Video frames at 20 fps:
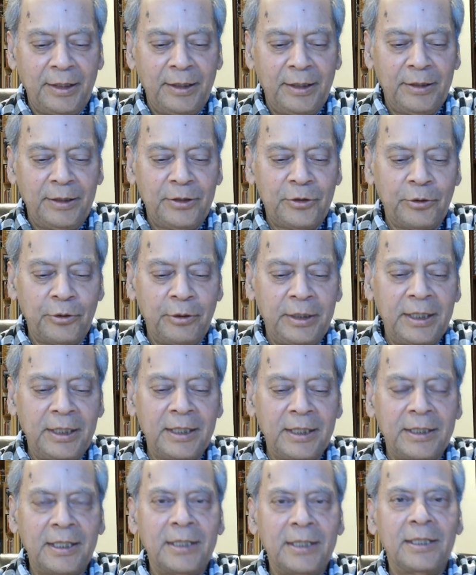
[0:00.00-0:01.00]
So
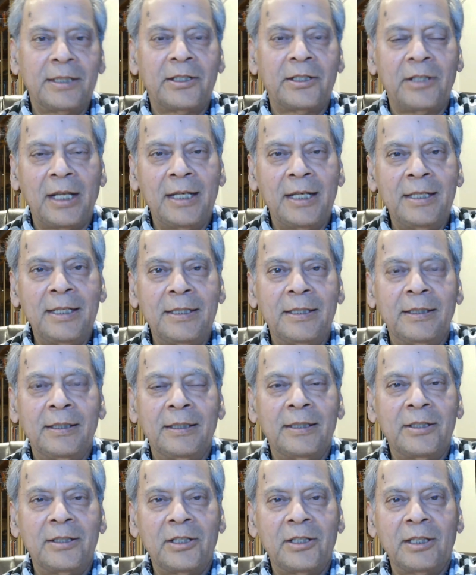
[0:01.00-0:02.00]
here there is slight
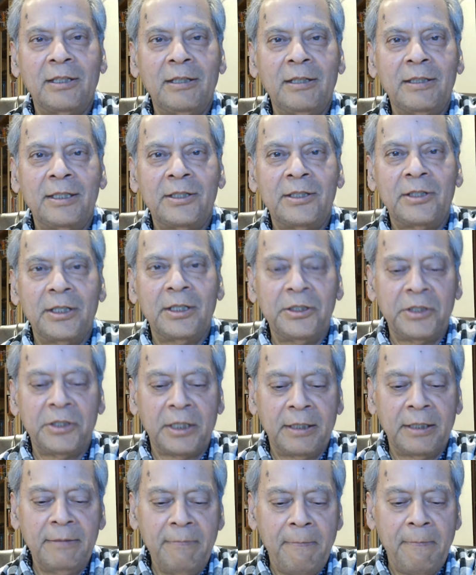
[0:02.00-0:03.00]
subtle
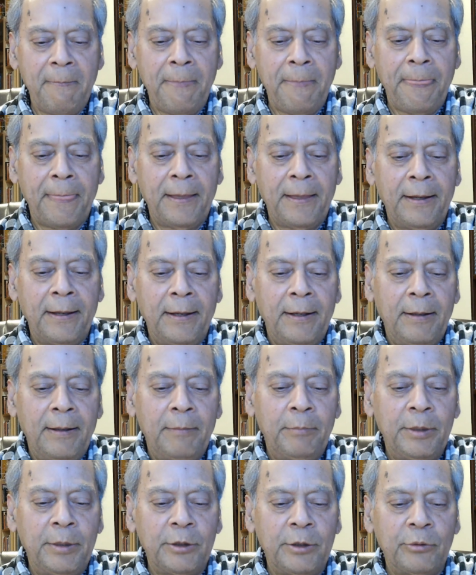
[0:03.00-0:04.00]
distinction
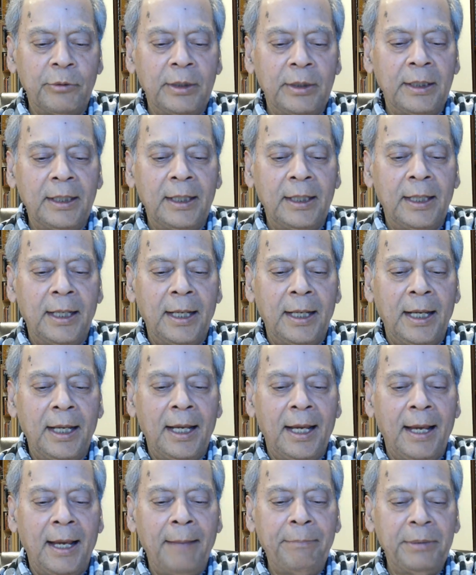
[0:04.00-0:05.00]
between
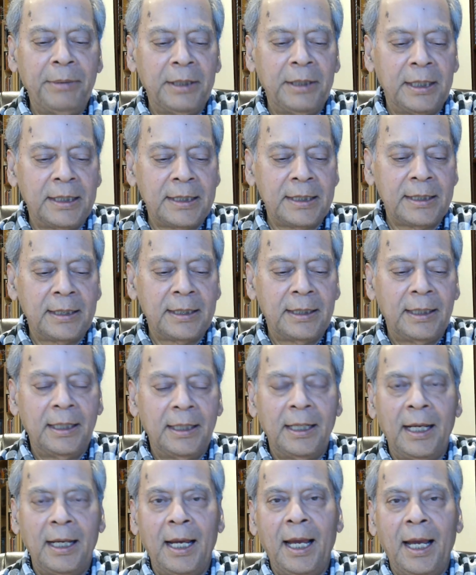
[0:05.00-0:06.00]
happiness
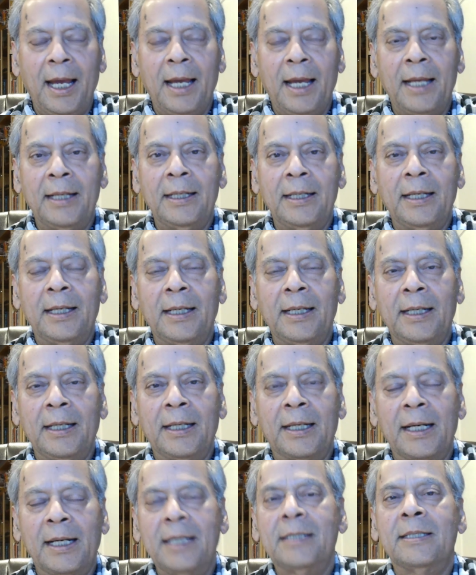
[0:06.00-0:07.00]
and
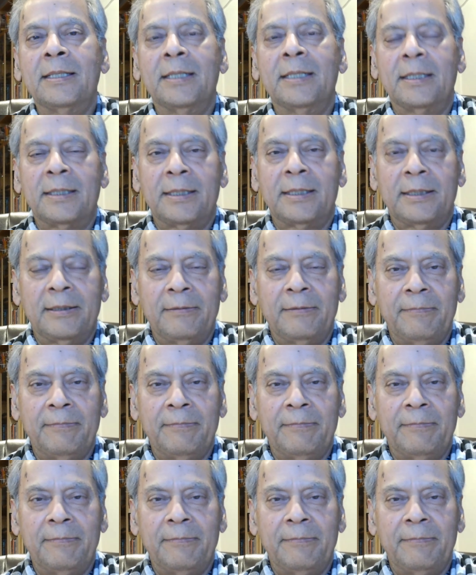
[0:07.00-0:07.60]
greatness.